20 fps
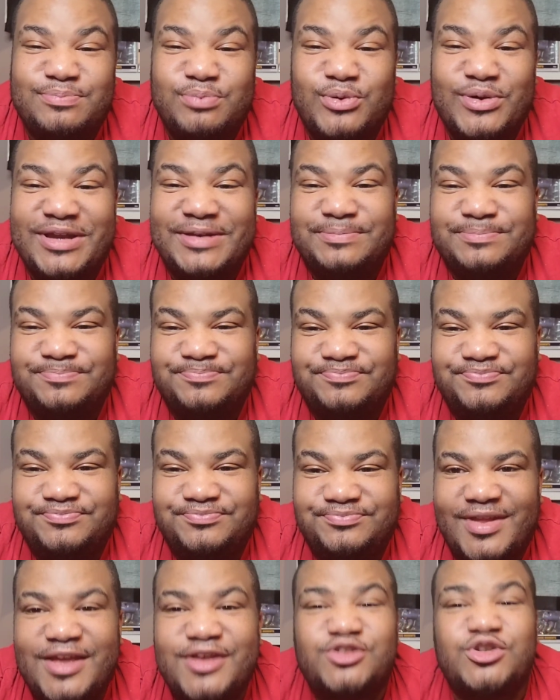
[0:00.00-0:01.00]
point,
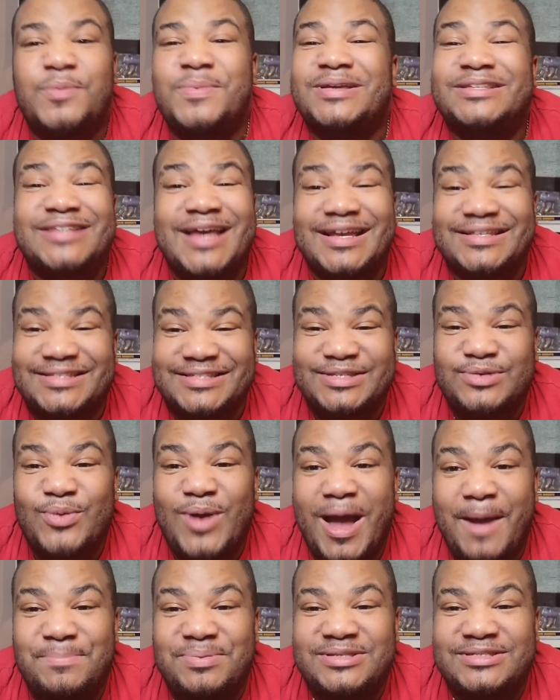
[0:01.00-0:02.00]
so I'm excited to see
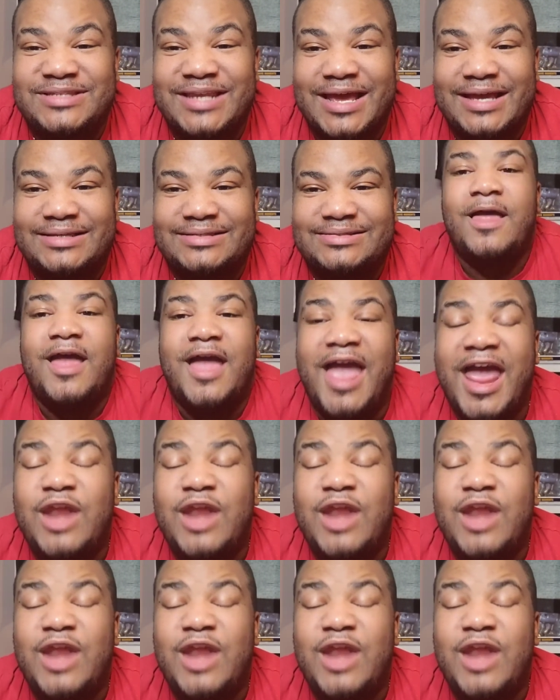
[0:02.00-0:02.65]
what happens next.